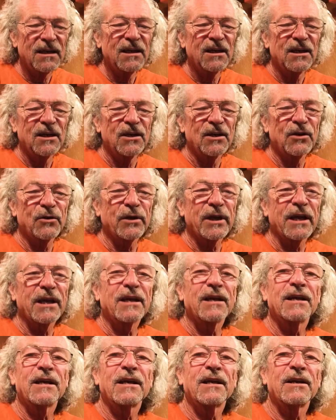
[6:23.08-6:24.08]
Okay,
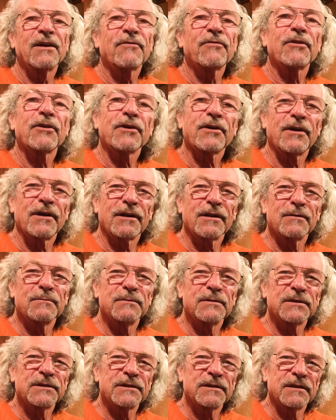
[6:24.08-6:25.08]
enough of the
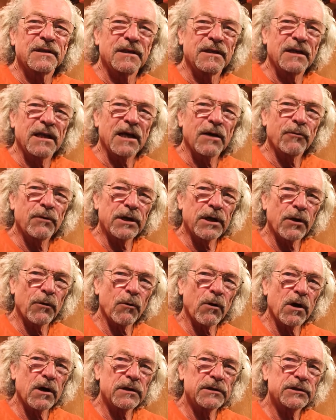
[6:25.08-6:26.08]
columns. Now we go
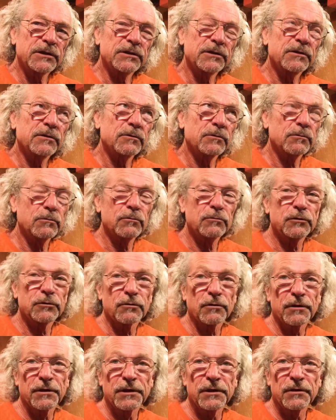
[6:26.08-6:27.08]
on to
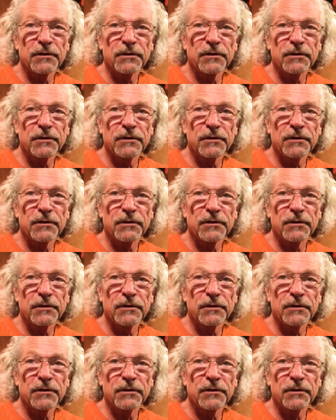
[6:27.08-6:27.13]
drawing in the